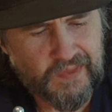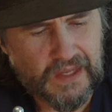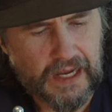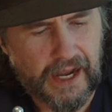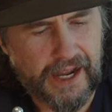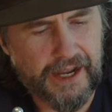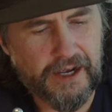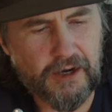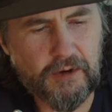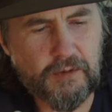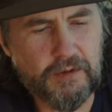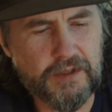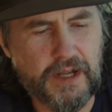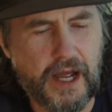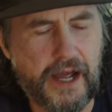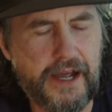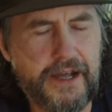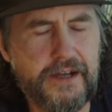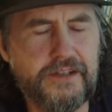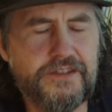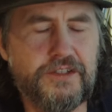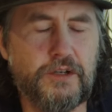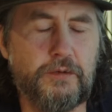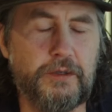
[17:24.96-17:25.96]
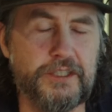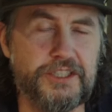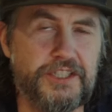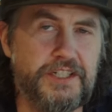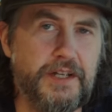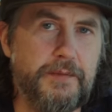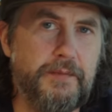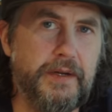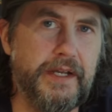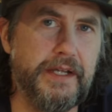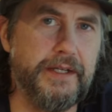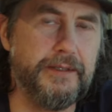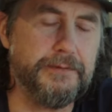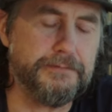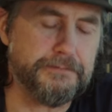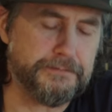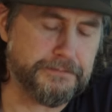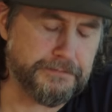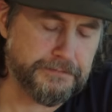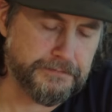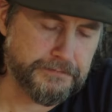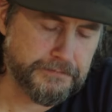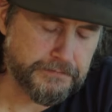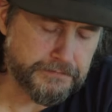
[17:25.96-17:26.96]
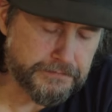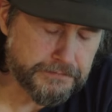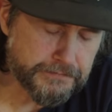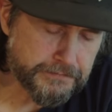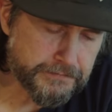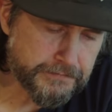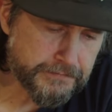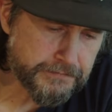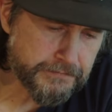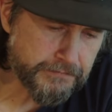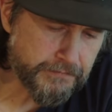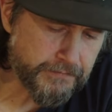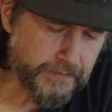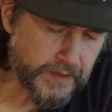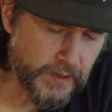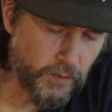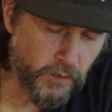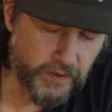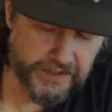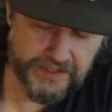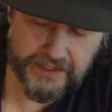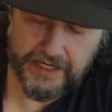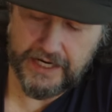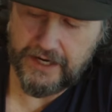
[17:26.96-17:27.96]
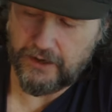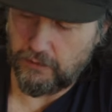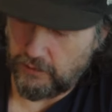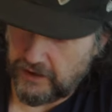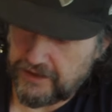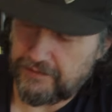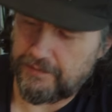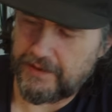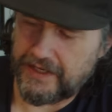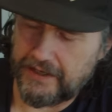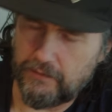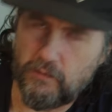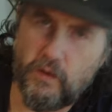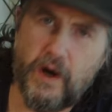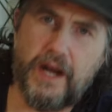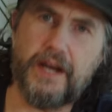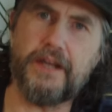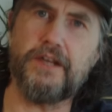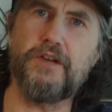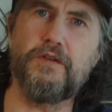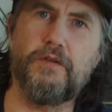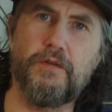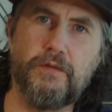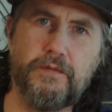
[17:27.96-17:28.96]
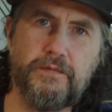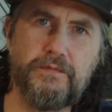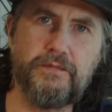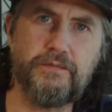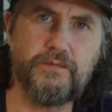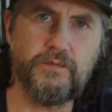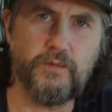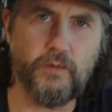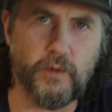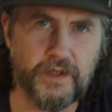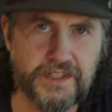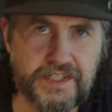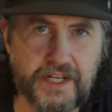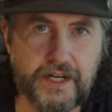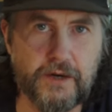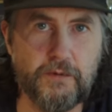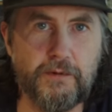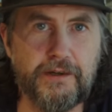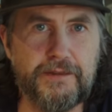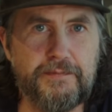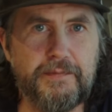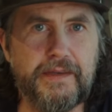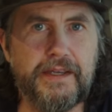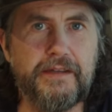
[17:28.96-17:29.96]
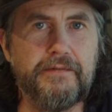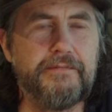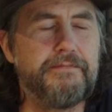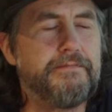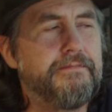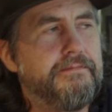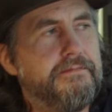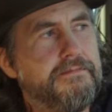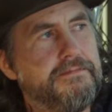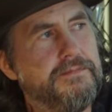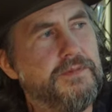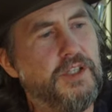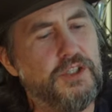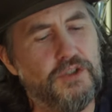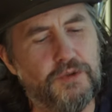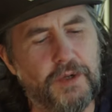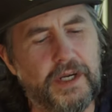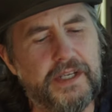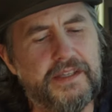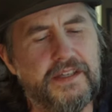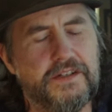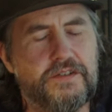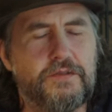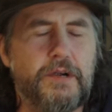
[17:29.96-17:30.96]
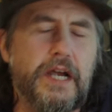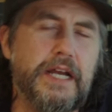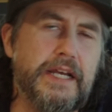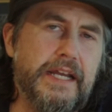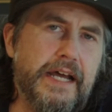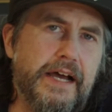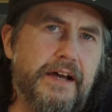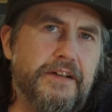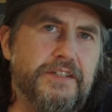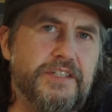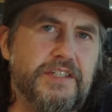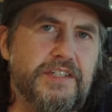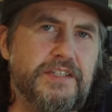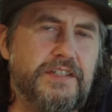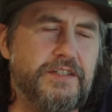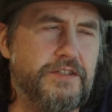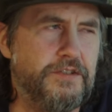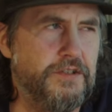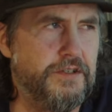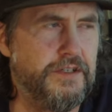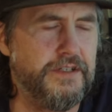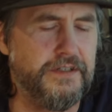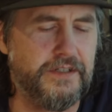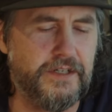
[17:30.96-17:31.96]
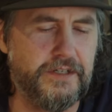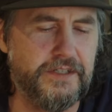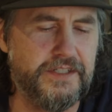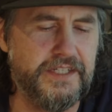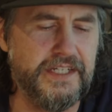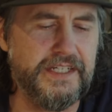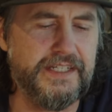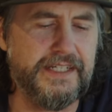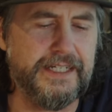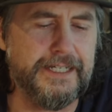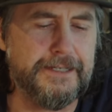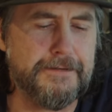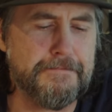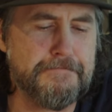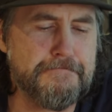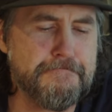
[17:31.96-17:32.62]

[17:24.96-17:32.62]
I also wish somebody was here with me, one of you was here with me to drink this right now, just to sort of critique it.